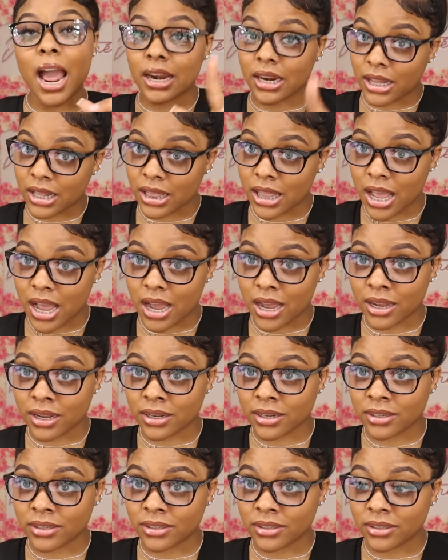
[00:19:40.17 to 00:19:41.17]

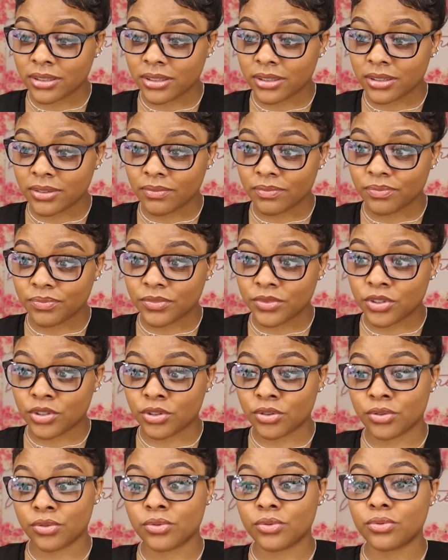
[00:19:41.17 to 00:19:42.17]
o'clock.
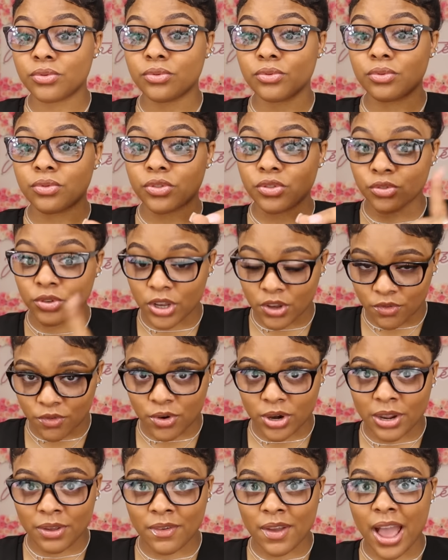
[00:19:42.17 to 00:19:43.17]
To
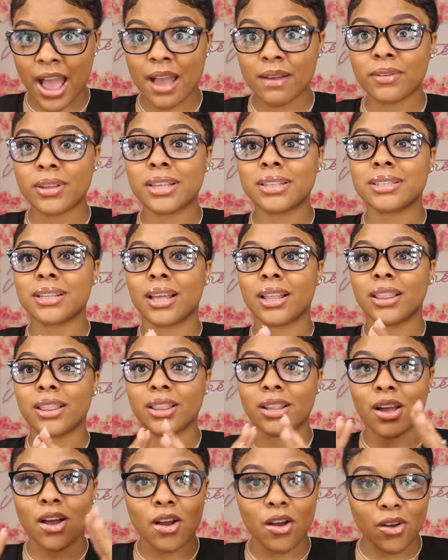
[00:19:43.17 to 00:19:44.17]
3:45 is a
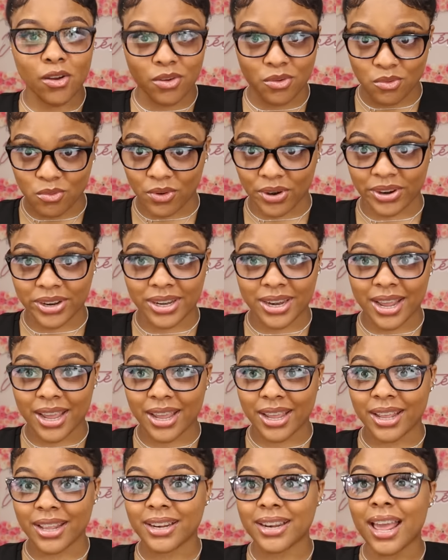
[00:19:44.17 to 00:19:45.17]
long work
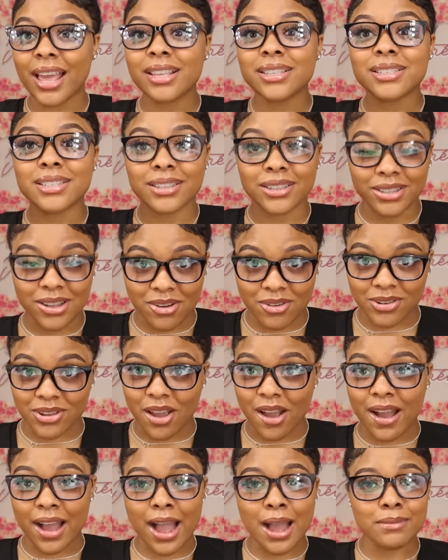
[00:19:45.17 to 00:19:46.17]
day. That's long,
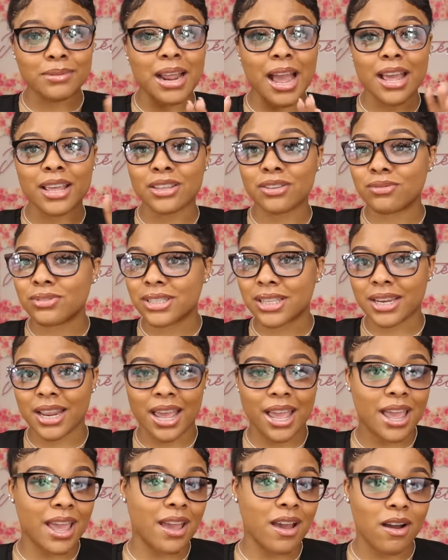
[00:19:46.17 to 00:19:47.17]
y'all. I'm not used to
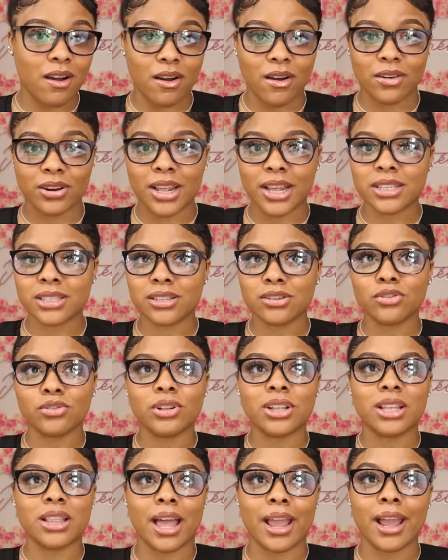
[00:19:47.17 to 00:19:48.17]
that at all. That's
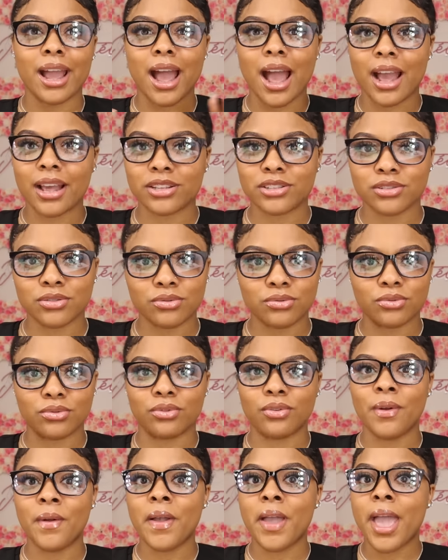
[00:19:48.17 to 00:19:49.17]
literally like high
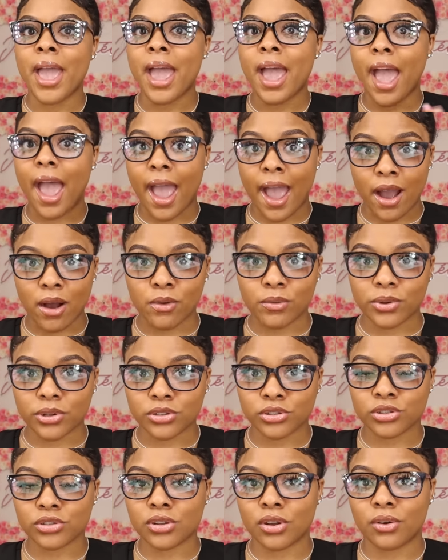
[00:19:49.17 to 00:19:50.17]
school
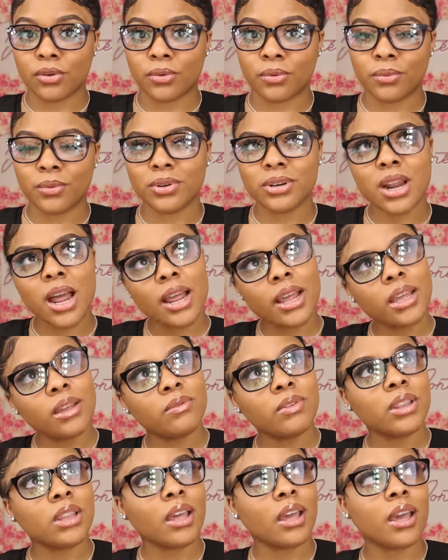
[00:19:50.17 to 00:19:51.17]
hours. So, well, not
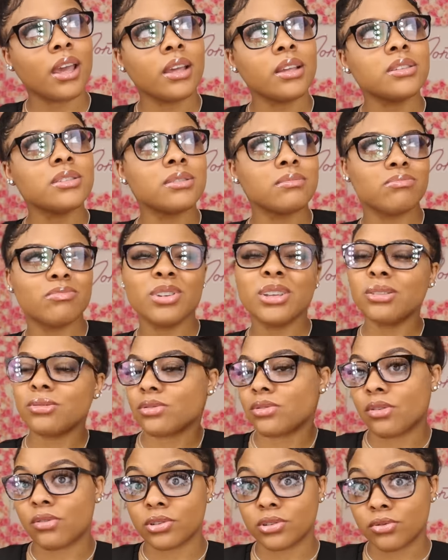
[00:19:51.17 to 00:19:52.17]
even that. We used
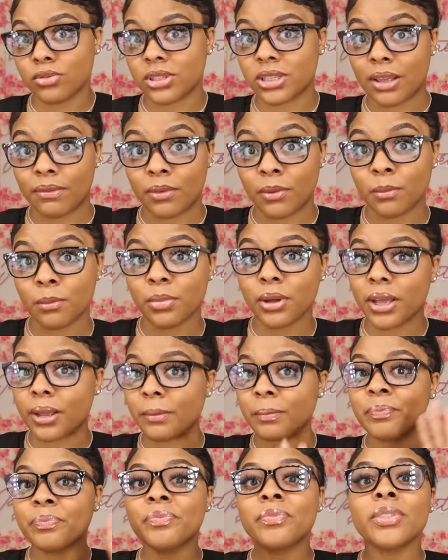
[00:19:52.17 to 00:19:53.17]
to go to school at 7,
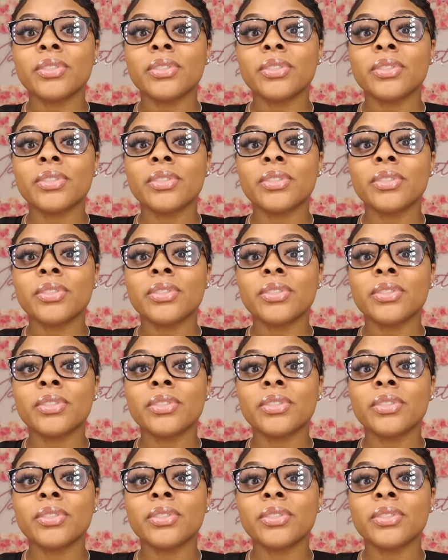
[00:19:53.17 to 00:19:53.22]
but